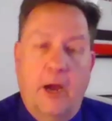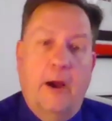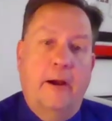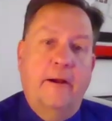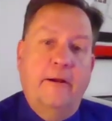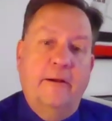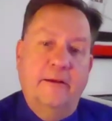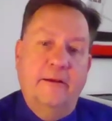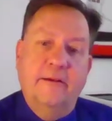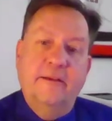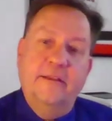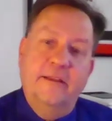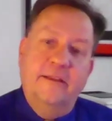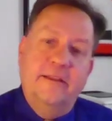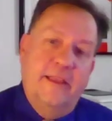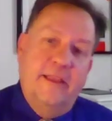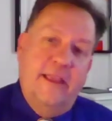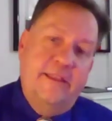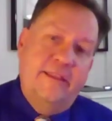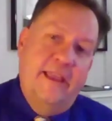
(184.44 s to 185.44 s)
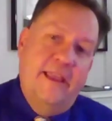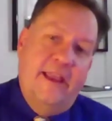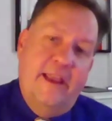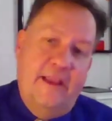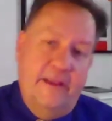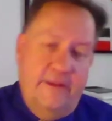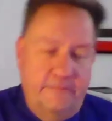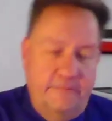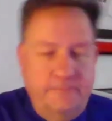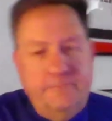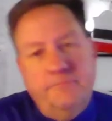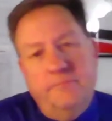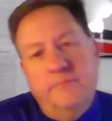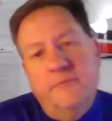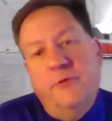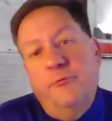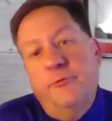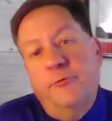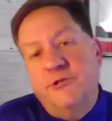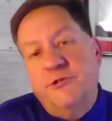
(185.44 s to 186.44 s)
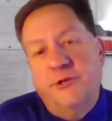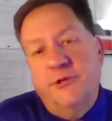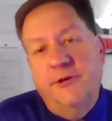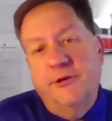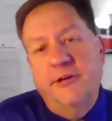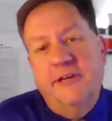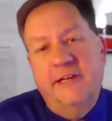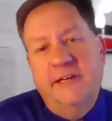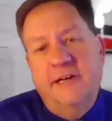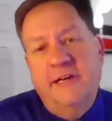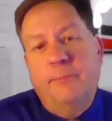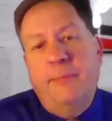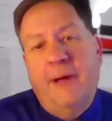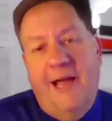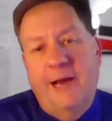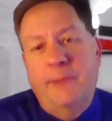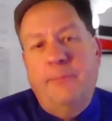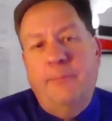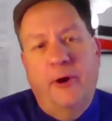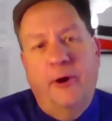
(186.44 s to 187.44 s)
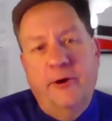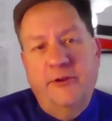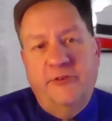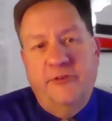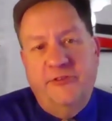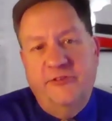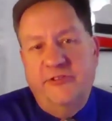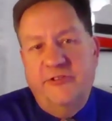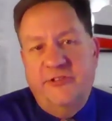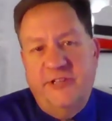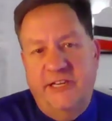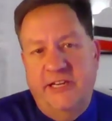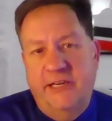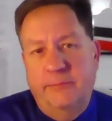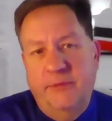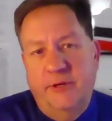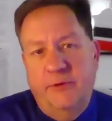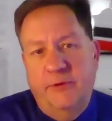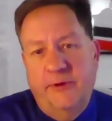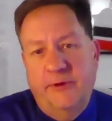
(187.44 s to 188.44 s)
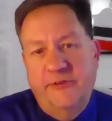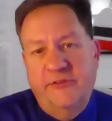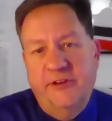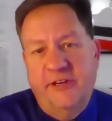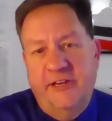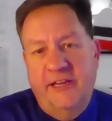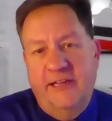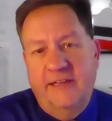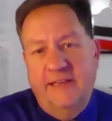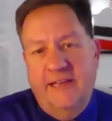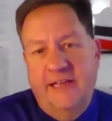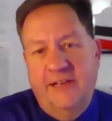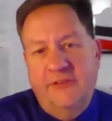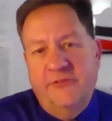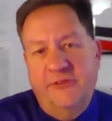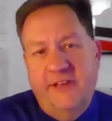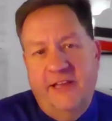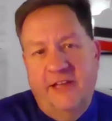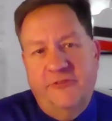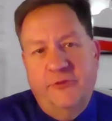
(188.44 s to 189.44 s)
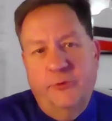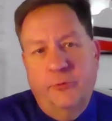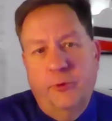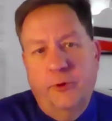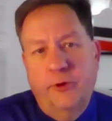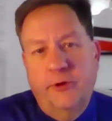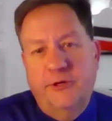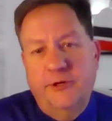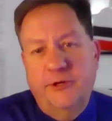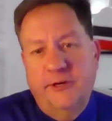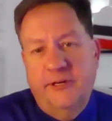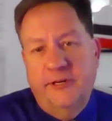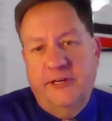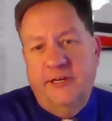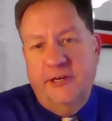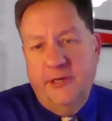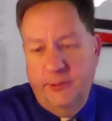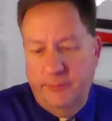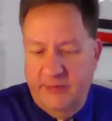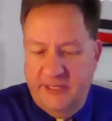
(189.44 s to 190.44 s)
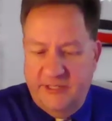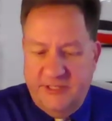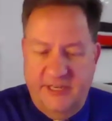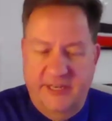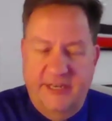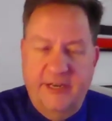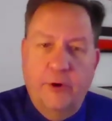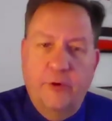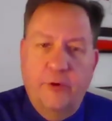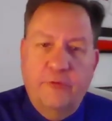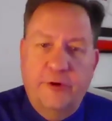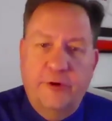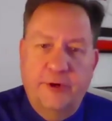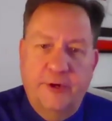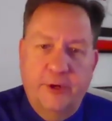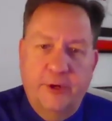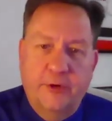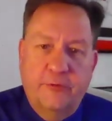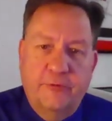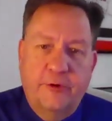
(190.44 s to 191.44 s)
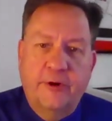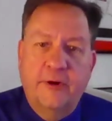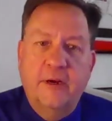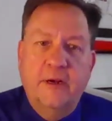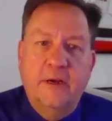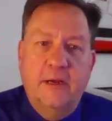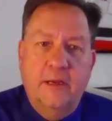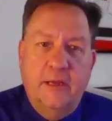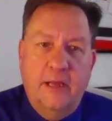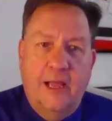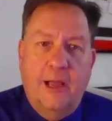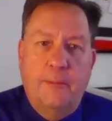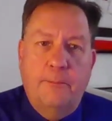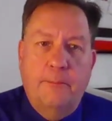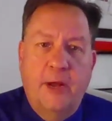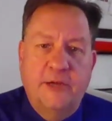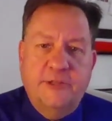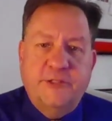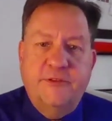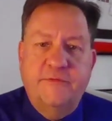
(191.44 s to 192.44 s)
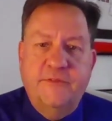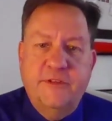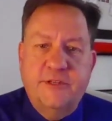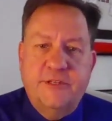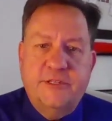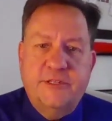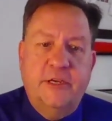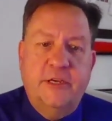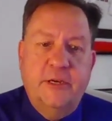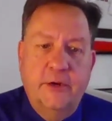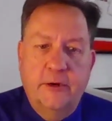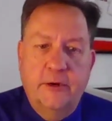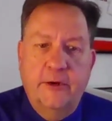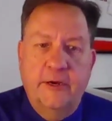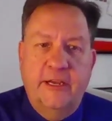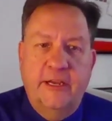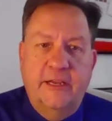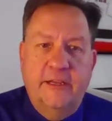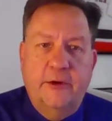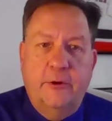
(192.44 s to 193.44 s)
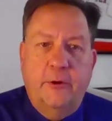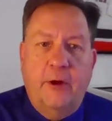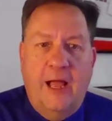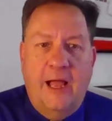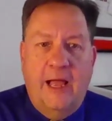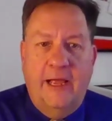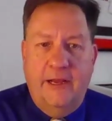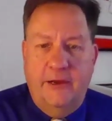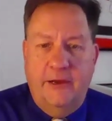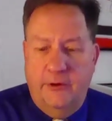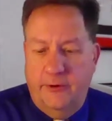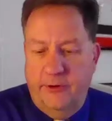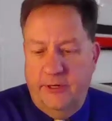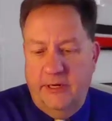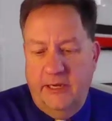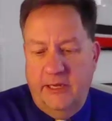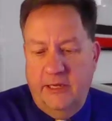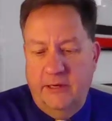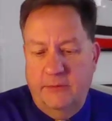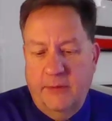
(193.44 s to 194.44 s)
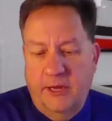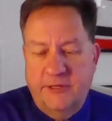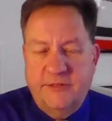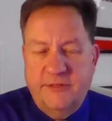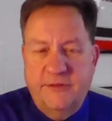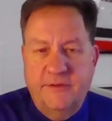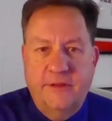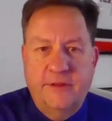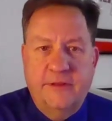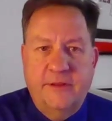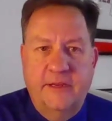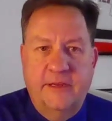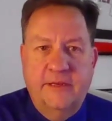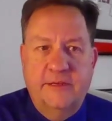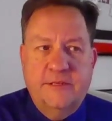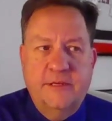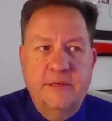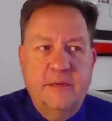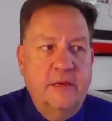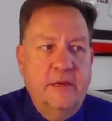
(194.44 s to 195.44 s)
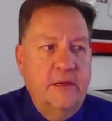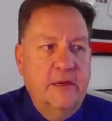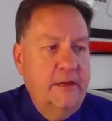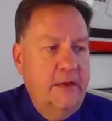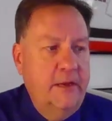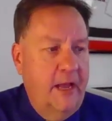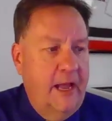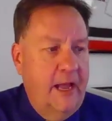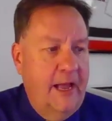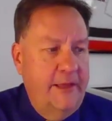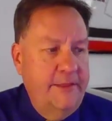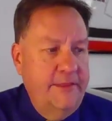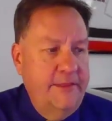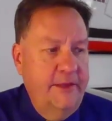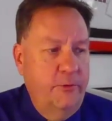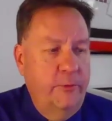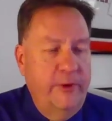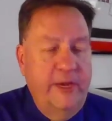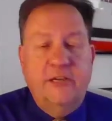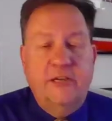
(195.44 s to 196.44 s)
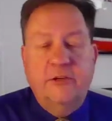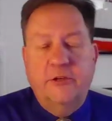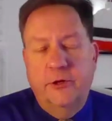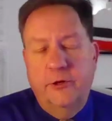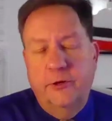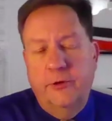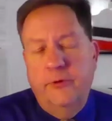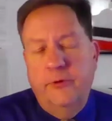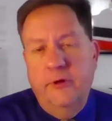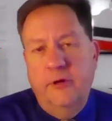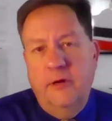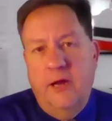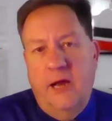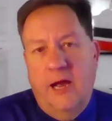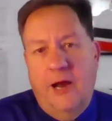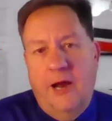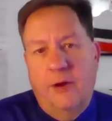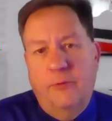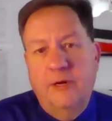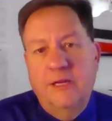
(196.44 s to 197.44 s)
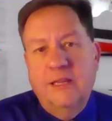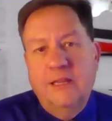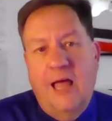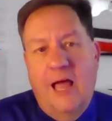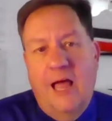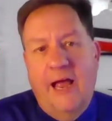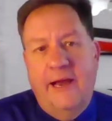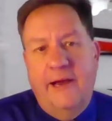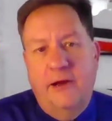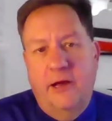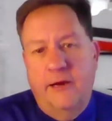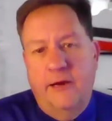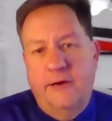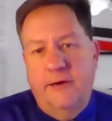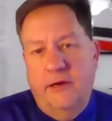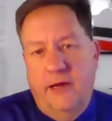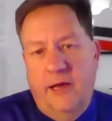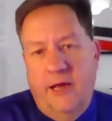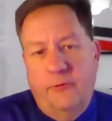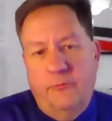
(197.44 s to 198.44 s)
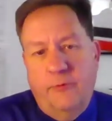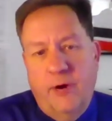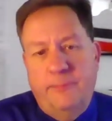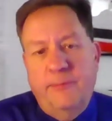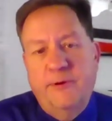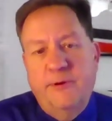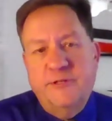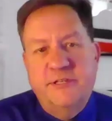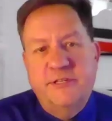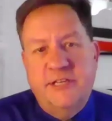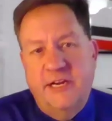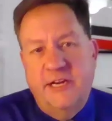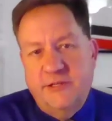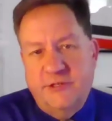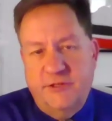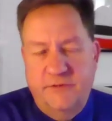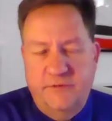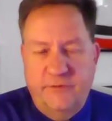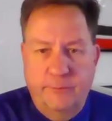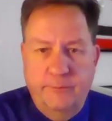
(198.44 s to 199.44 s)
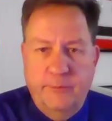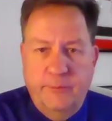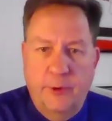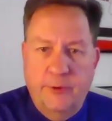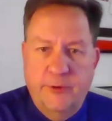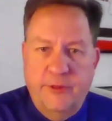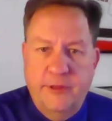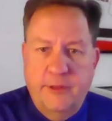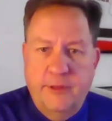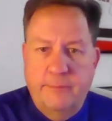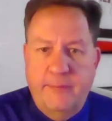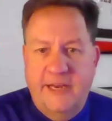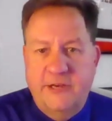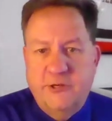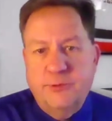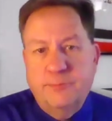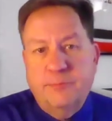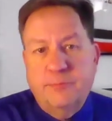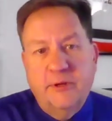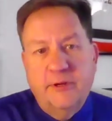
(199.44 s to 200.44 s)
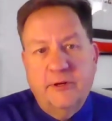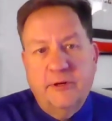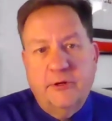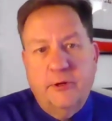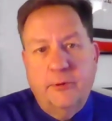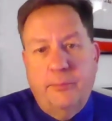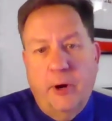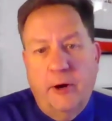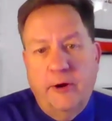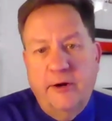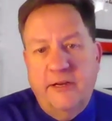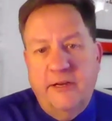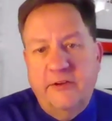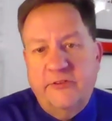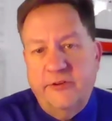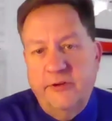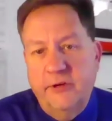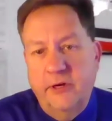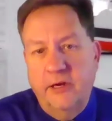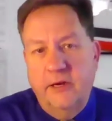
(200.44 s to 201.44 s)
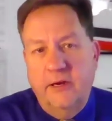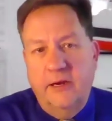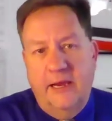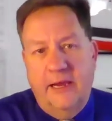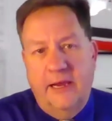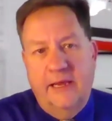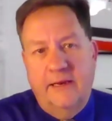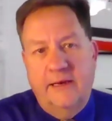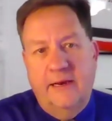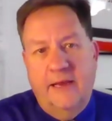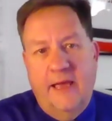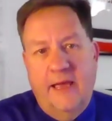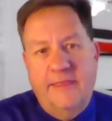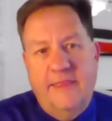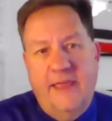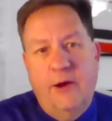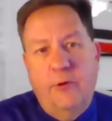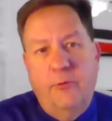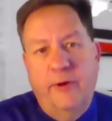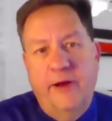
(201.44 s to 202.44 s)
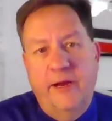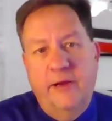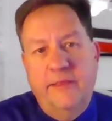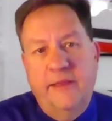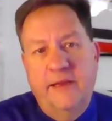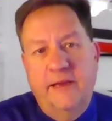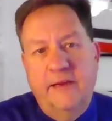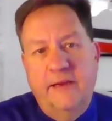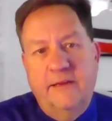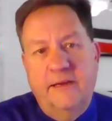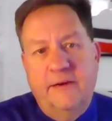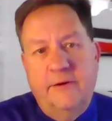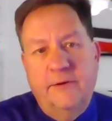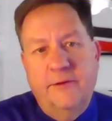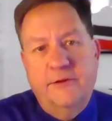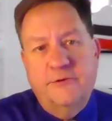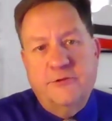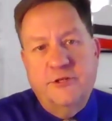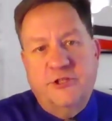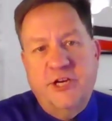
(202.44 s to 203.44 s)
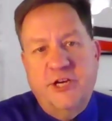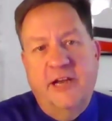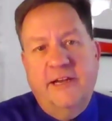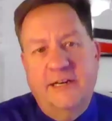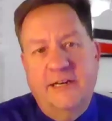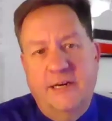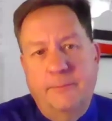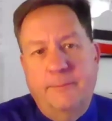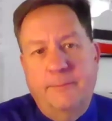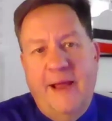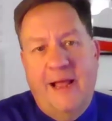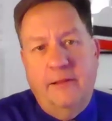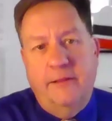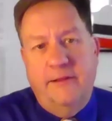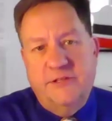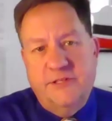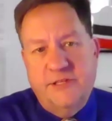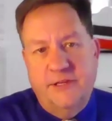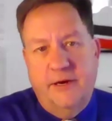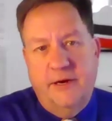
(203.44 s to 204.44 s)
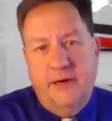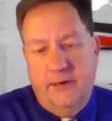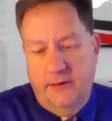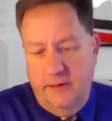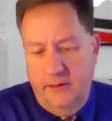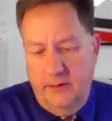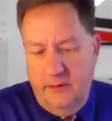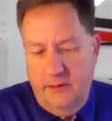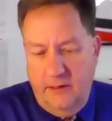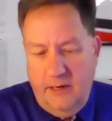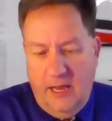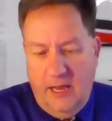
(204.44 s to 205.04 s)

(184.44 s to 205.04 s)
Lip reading: car and they return it in a bipartisan team. And once again, that's a word you're going to hear me say over and over. Much of the security in Ohio and much of the things that we do rely on representation from both of the major political parties. And that way, there's a check and a balance there.